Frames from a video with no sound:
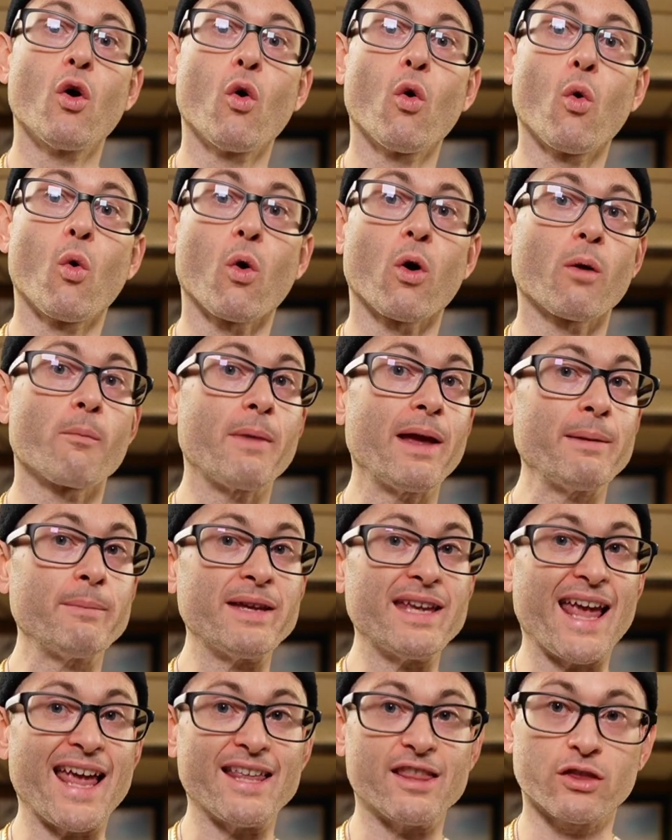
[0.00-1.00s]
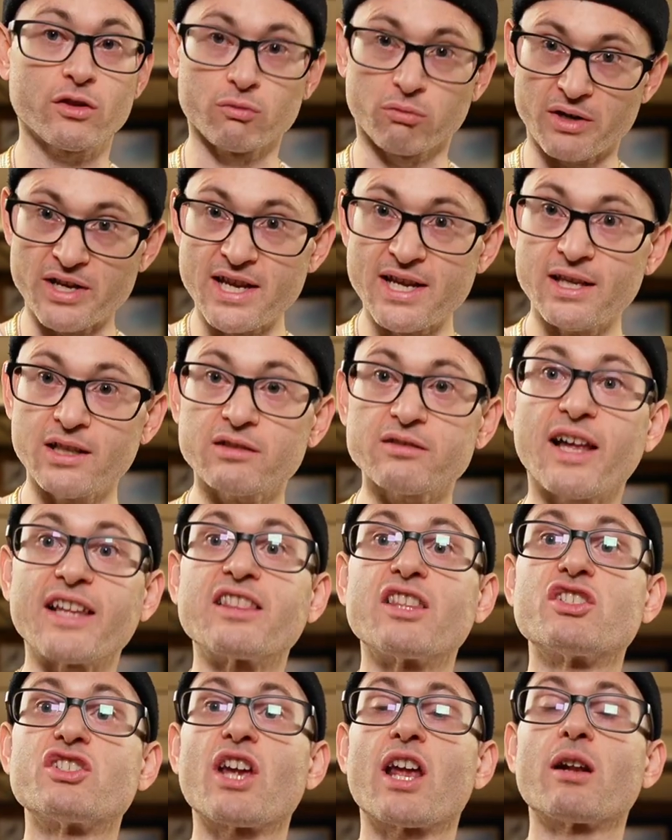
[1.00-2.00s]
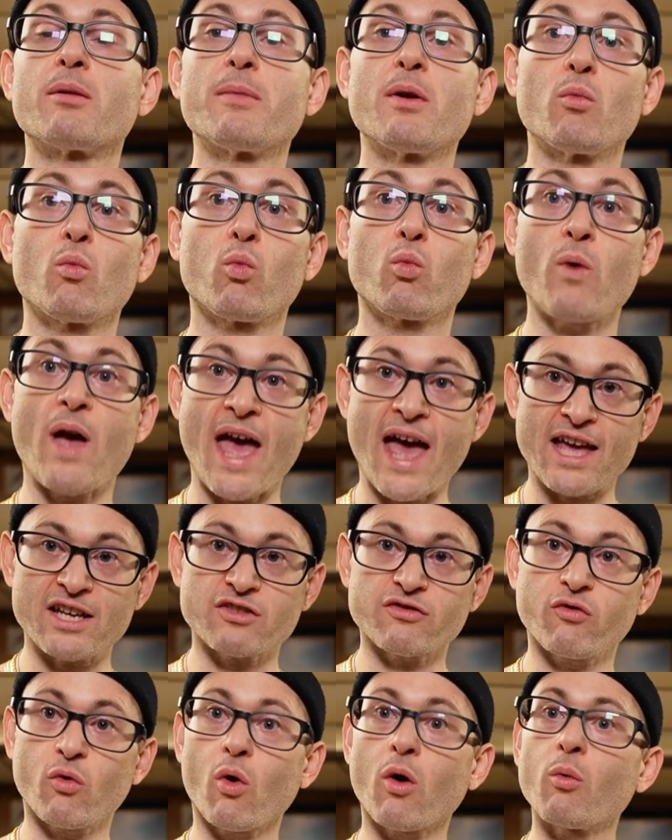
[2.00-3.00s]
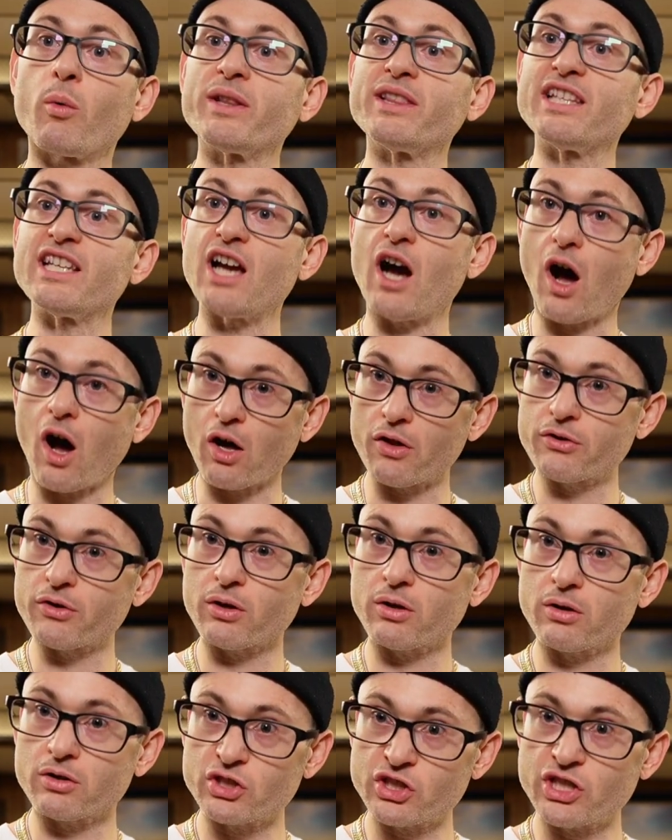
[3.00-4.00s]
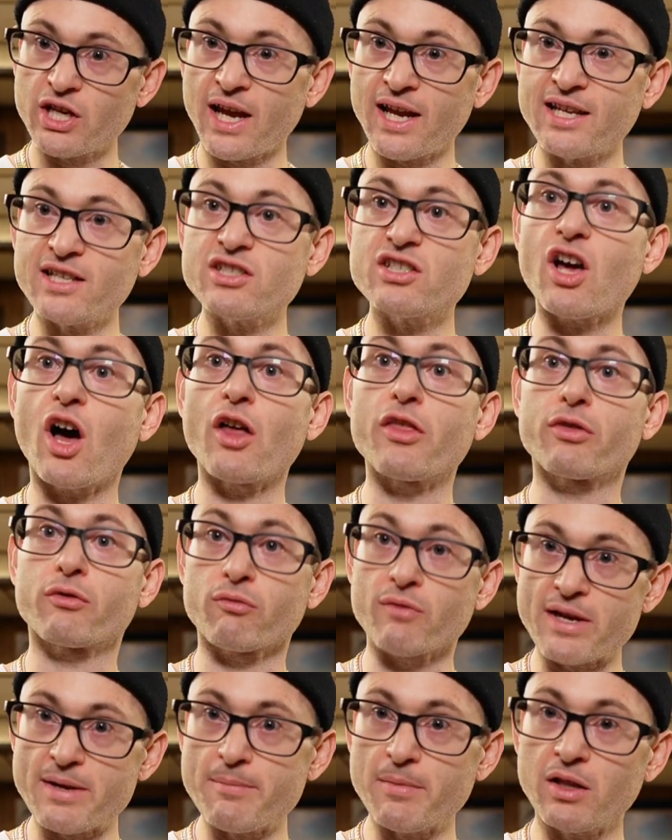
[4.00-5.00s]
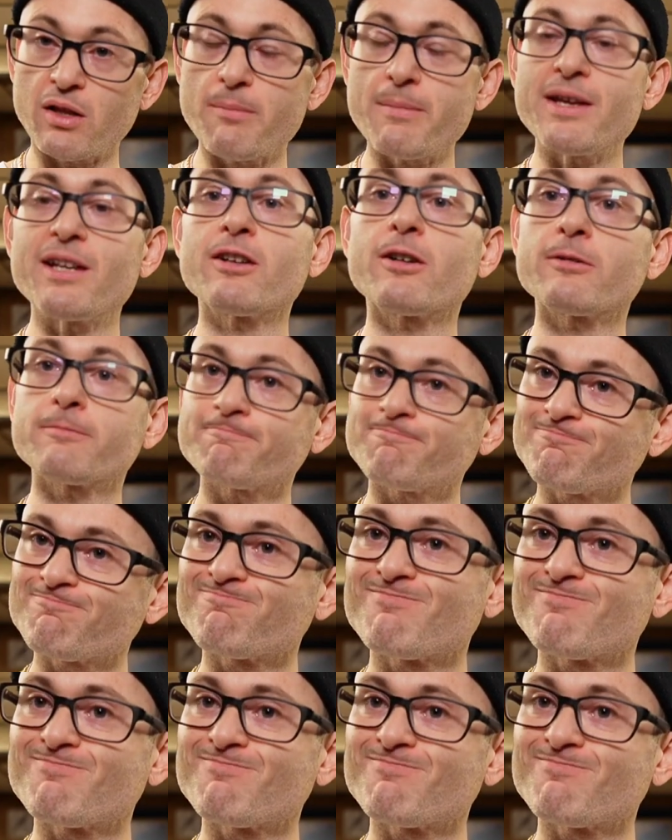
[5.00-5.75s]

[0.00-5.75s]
or maybe a 3, like the gentleman asked for with the other chains, a 3mm.